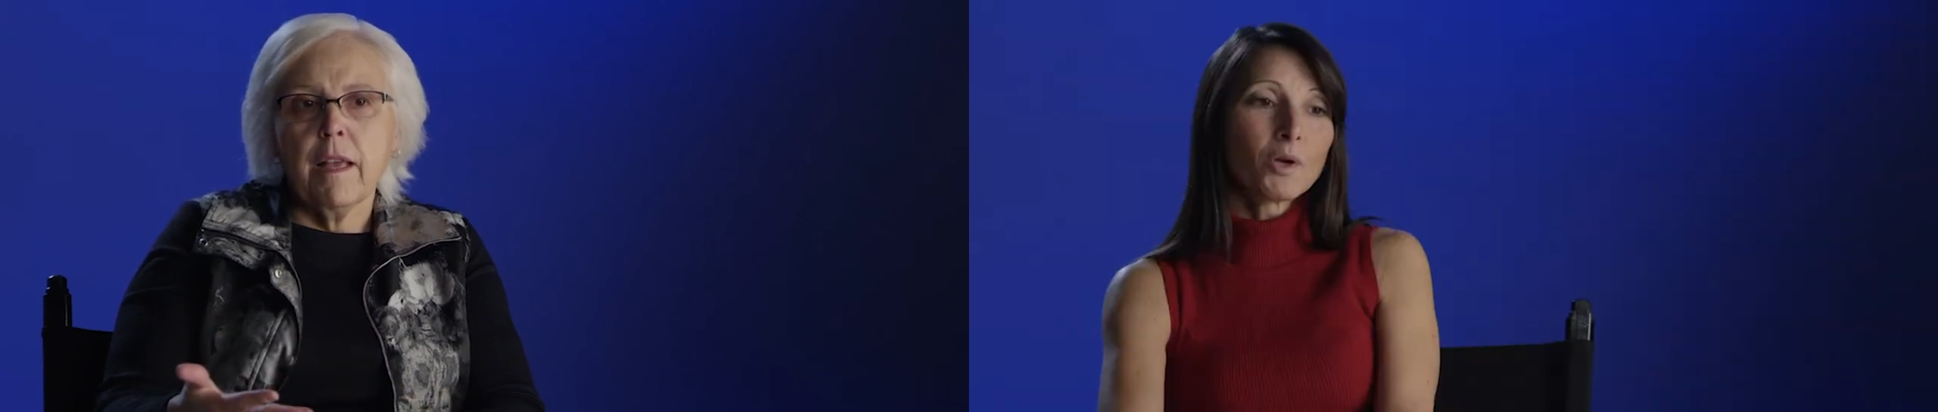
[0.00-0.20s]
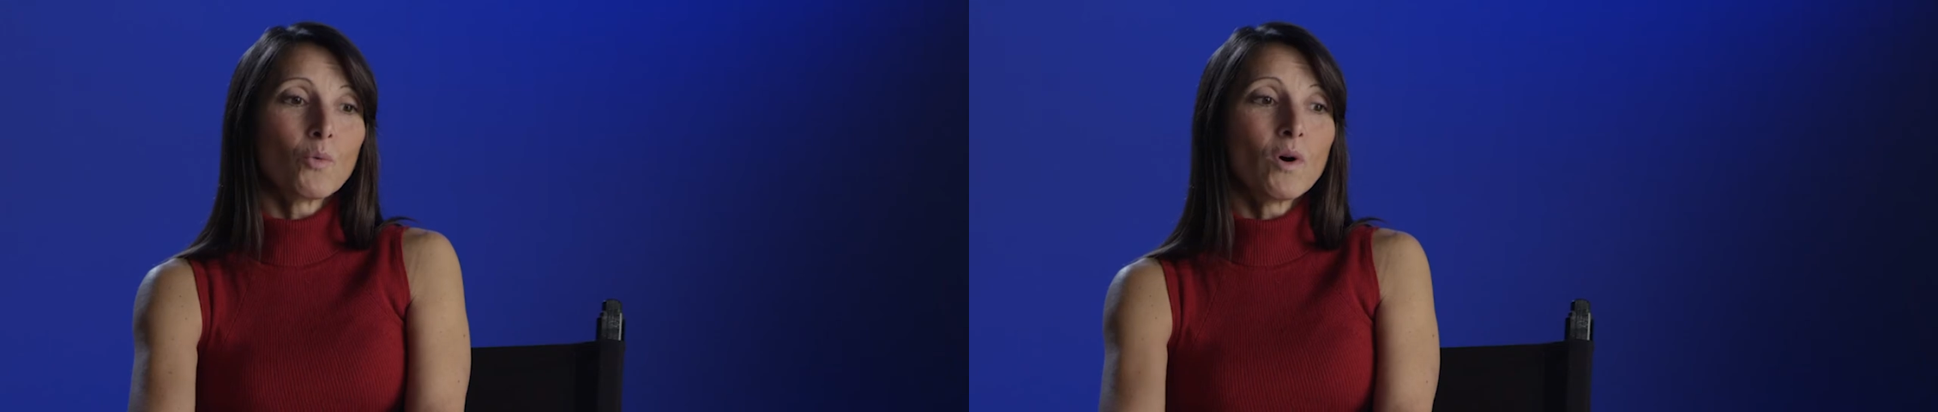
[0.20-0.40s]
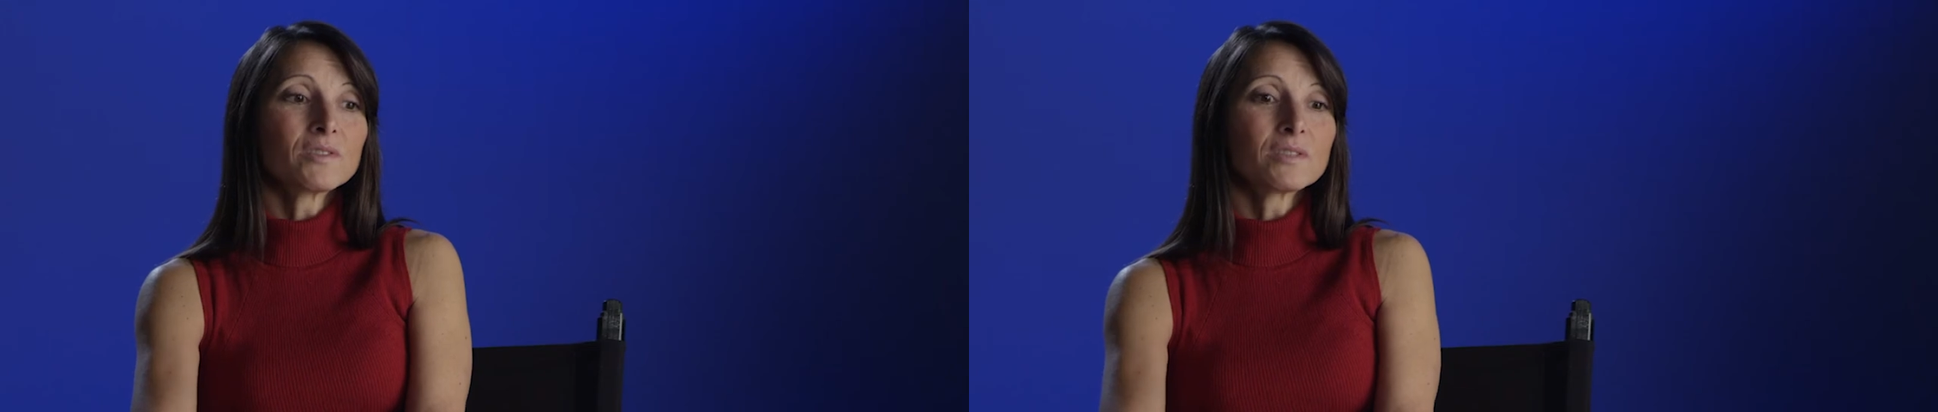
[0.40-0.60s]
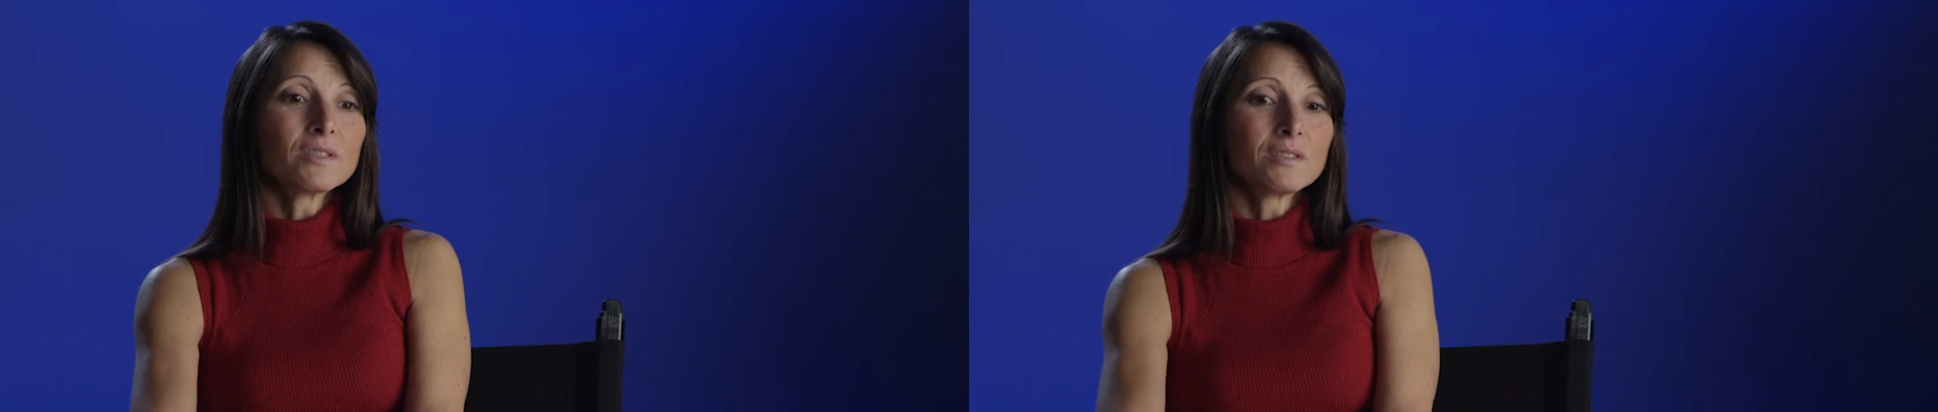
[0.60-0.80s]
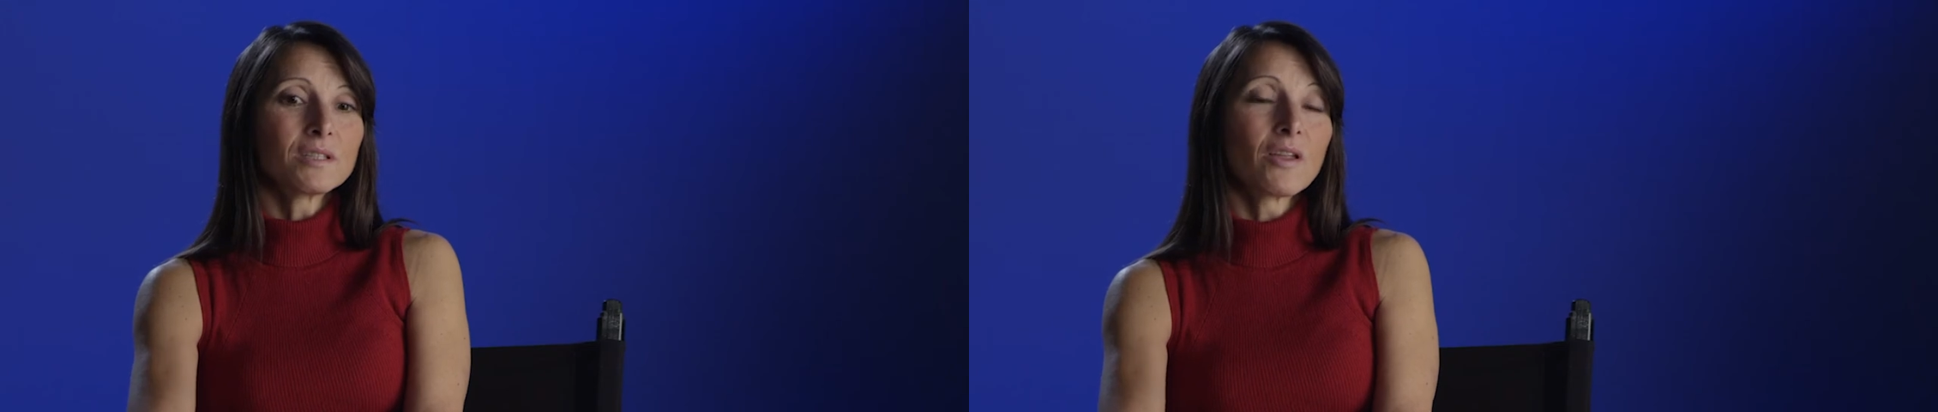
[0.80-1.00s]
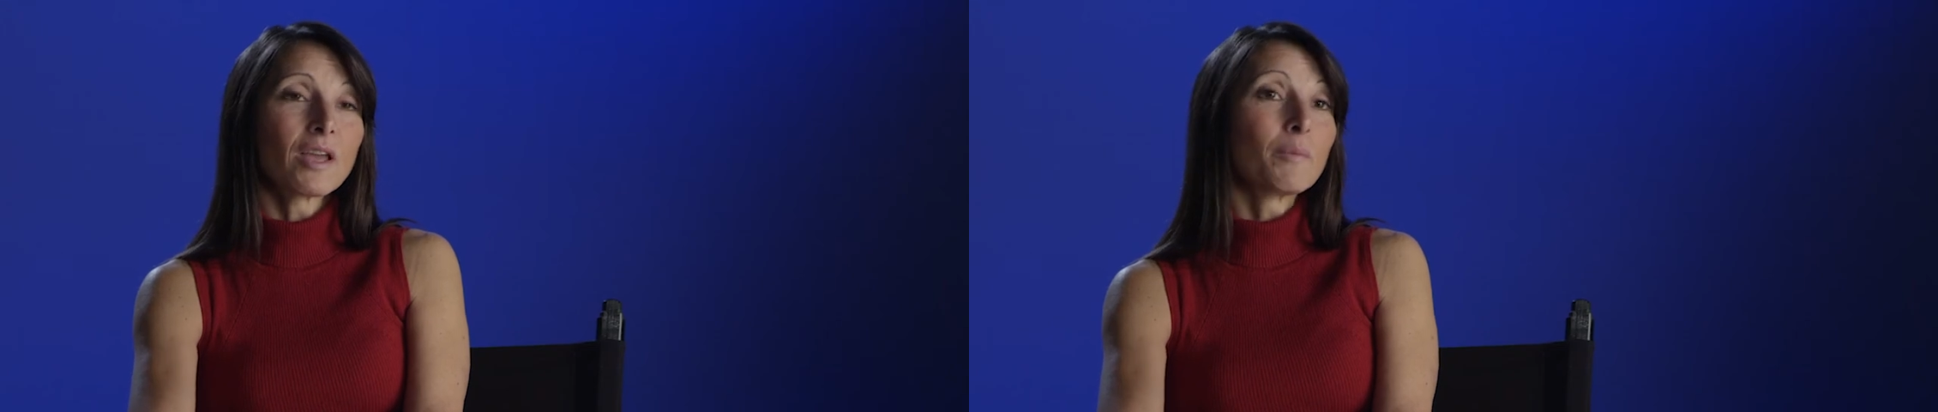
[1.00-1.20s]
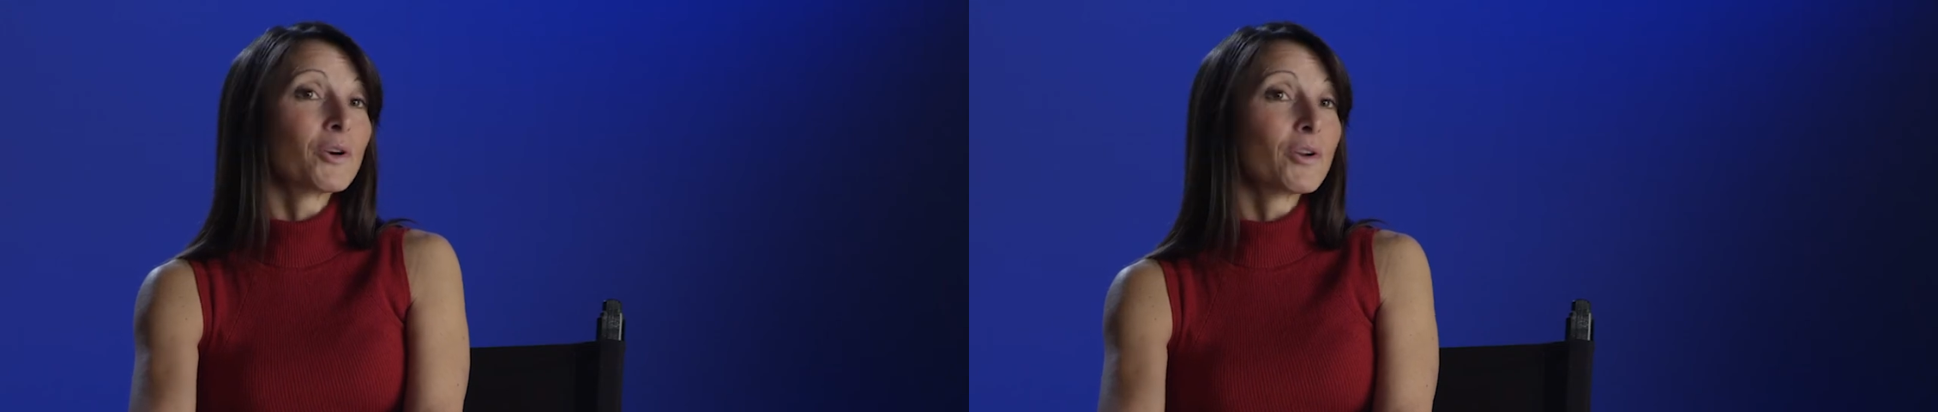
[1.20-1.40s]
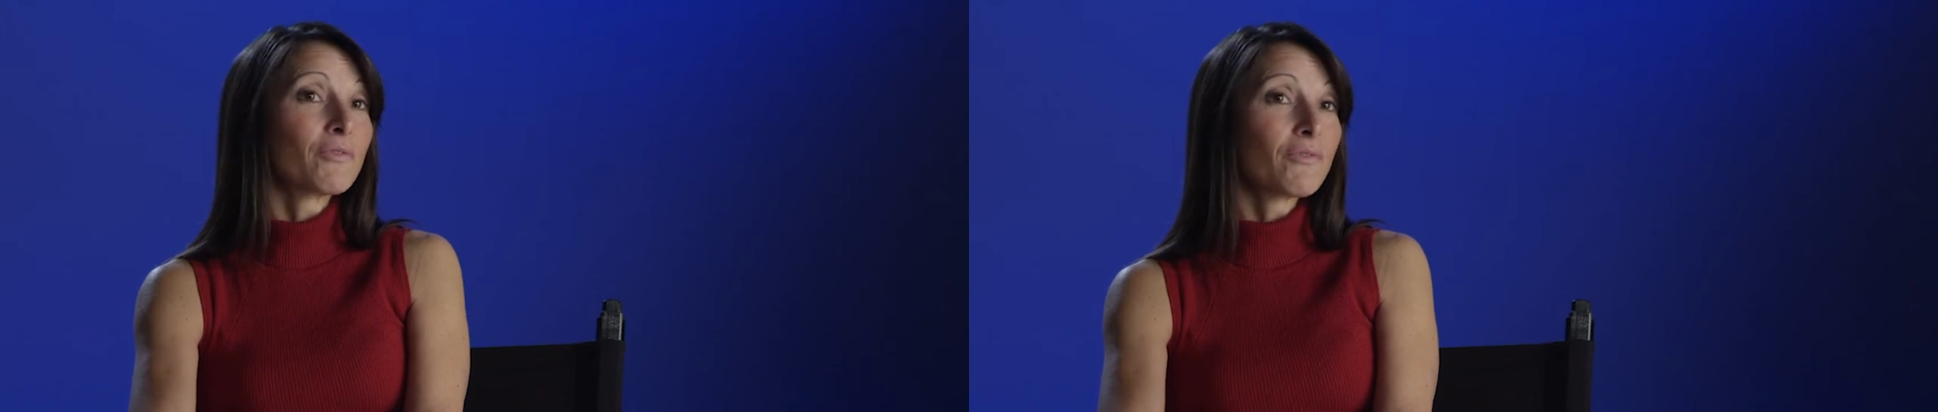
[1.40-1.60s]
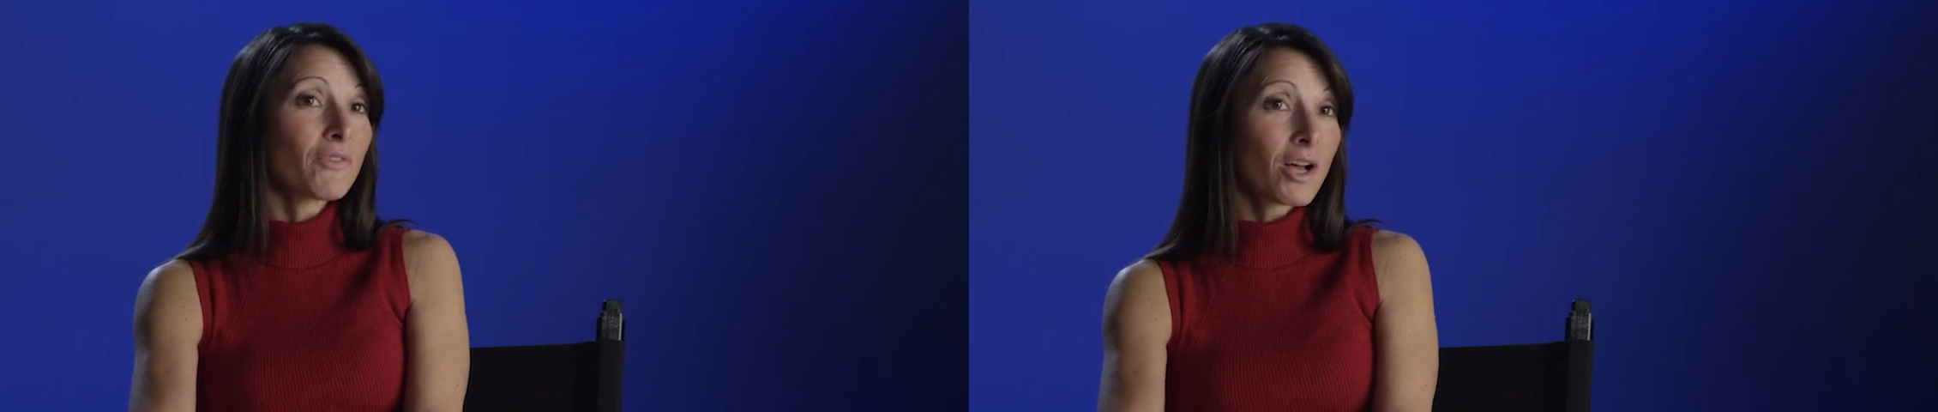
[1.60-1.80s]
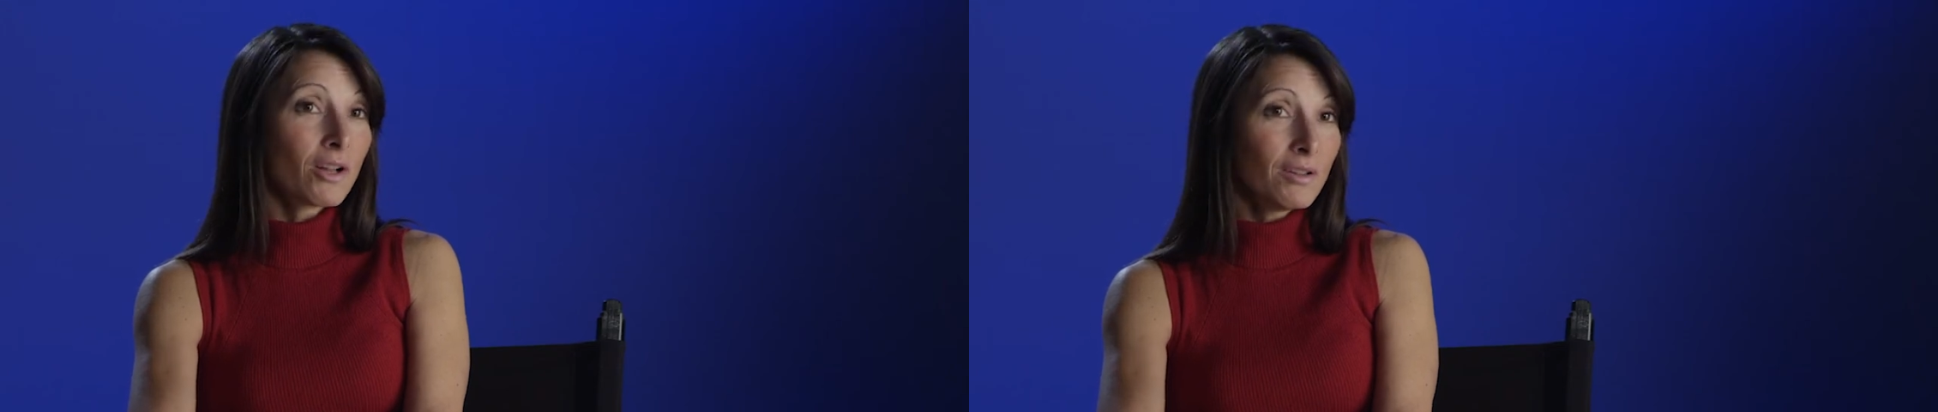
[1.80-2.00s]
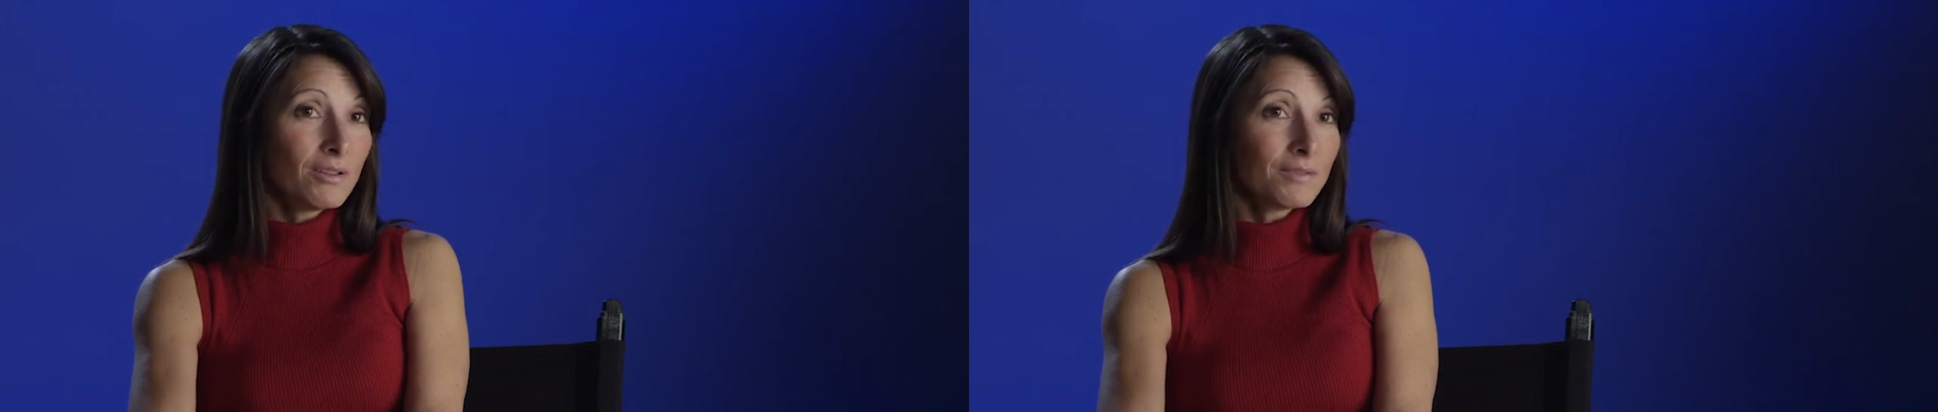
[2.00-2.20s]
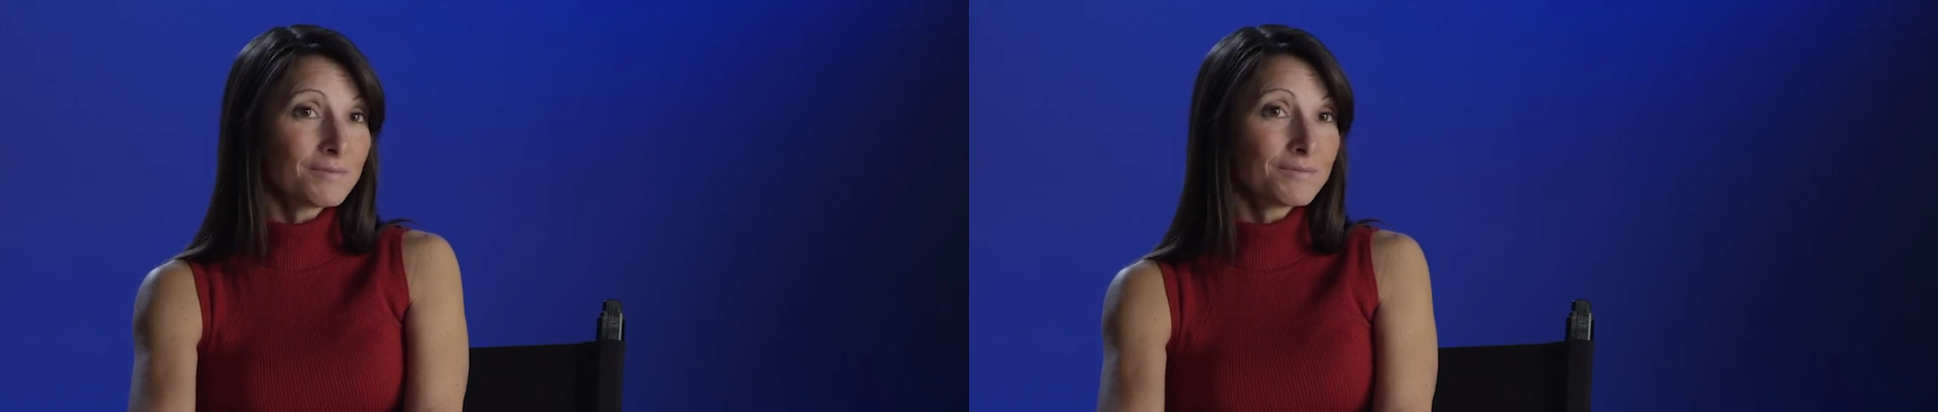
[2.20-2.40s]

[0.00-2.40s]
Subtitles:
It wasn't until Aunt Mary fell